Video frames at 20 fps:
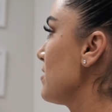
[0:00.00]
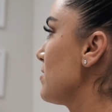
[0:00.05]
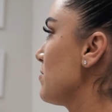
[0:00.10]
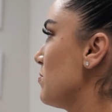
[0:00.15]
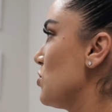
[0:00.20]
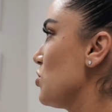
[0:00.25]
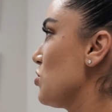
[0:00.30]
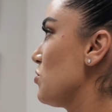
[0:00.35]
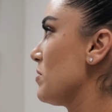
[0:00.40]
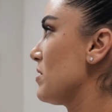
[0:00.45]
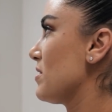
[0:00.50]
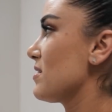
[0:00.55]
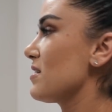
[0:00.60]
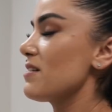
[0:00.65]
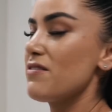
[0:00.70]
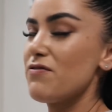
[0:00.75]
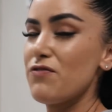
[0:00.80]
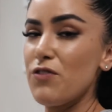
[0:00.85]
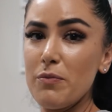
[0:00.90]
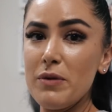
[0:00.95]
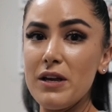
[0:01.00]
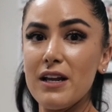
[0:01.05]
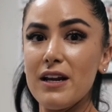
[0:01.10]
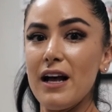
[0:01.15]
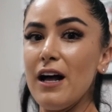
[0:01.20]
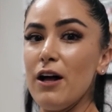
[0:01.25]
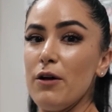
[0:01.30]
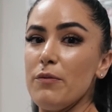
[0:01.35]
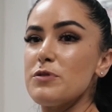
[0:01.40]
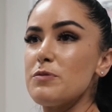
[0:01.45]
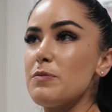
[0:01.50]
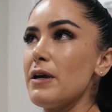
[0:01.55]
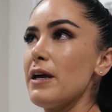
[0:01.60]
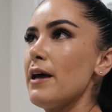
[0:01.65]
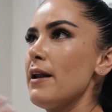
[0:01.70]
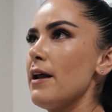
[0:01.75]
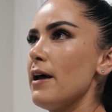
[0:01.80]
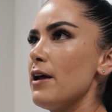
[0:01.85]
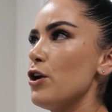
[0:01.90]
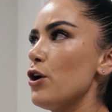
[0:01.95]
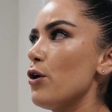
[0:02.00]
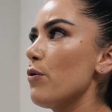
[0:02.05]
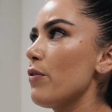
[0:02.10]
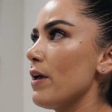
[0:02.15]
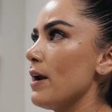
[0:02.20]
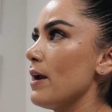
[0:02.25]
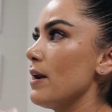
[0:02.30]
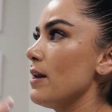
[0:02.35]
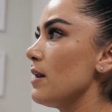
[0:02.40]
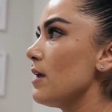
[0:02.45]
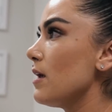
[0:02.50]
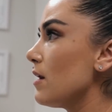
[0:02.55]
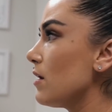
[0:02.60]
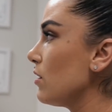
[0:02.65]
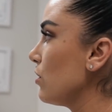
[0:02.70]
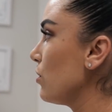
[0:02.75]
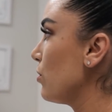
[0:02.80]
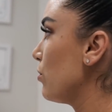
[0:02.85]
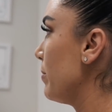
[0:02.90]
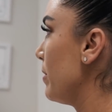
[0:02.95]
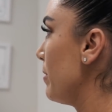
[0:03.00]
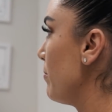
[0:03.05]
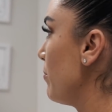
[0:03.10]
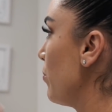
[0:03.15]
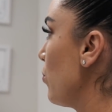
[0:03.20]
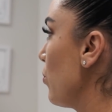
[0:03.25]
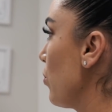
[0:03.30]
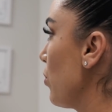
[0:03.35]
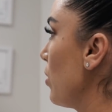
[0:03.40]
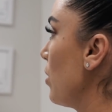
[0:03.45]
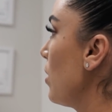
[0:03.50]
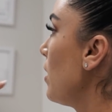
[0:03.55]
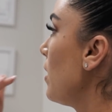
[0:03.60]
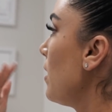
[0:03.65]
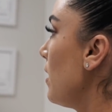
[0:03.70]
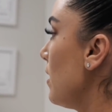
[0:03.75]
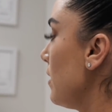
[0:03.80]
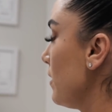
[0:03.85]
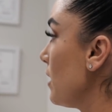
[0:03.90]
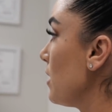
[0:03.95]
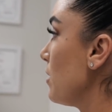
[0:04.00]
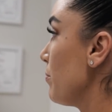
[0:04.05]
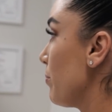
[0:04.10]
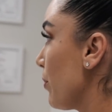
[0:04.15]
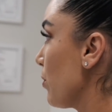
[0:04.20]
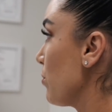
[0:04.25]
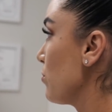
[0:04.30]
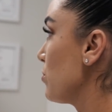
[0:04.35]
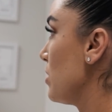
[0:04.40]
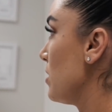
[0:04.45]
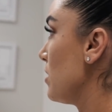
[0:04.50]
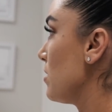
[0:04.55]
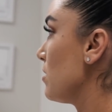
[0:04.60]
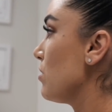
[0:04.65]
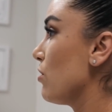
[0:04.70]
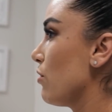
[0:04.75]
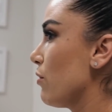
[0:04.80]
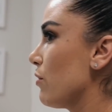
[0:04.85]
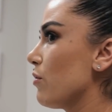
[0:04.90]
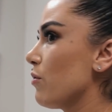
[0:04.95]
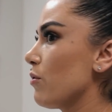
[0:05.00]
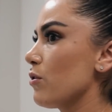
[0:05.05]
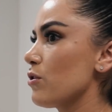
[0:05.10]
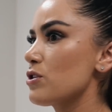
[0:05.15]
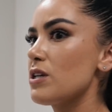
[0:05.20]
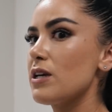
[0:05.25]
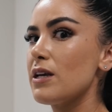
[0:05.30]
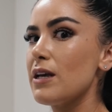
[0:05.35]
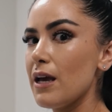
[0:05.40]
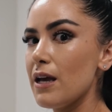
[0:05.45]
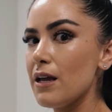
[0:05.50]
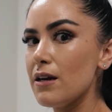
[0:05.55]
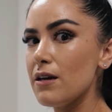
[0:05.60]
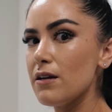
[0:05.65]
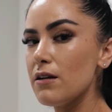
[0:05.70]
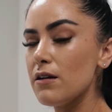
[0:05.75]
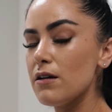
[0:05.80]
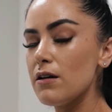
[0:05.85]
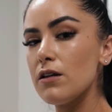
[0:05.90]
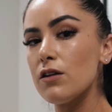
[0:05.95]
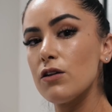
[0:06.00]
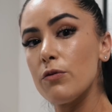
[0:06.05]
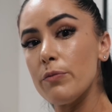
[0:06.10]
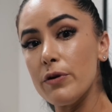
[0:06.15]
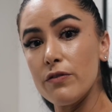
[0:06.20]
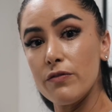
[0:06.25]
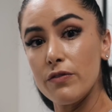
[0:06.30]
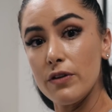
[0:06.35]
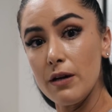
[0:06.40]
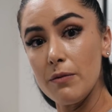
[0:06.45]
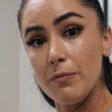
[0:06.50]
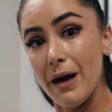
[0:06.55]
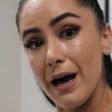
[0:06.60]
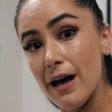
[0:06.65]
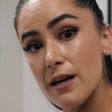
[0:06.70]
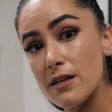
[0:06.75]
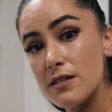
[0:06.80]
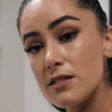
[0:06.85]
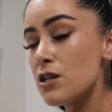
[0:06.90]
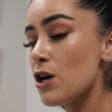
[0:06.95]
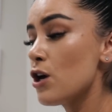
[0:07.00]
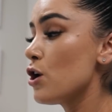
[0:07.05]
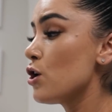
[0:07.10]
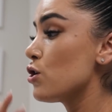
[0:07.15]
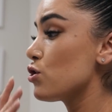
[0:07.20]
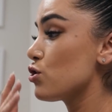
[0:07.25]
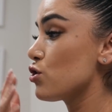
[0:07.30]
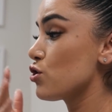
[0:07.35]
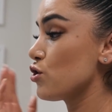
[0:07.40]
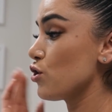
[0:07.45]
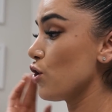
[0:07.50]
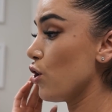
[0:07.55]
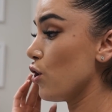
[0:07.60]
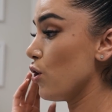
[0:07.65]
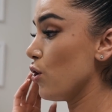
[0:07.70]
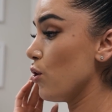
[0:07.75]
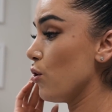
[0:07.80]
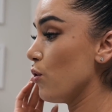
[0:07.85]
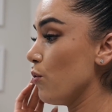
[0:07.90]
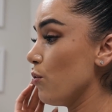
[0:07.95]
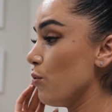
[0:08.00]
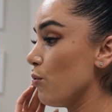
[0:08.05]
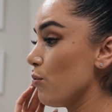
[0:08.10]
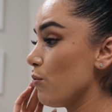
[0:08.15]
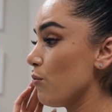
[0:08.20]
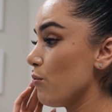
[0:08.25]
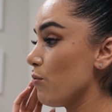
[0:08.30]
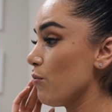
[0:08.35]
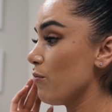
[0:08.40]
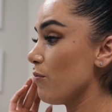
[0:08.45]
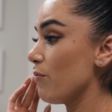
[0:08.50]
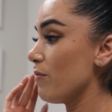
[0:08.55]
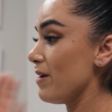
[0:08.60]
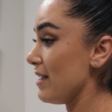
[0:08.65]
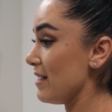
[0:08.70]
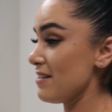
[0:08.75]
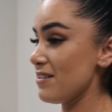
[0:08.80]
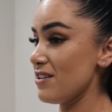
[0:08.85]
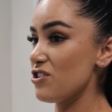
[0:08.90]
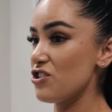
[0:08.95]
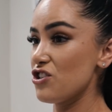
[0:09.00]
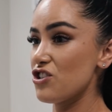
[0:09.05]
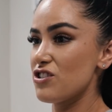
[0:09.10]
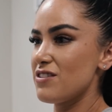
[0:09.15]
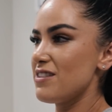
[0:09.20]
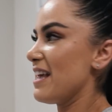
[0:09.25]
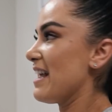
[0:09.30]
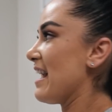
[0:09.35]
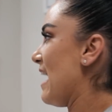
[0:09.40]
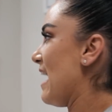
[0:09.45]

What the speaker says: is, just because for me it helps me, and I know that I need a little bit more lean protein in order to gain a little bit of lean mass. So it just, they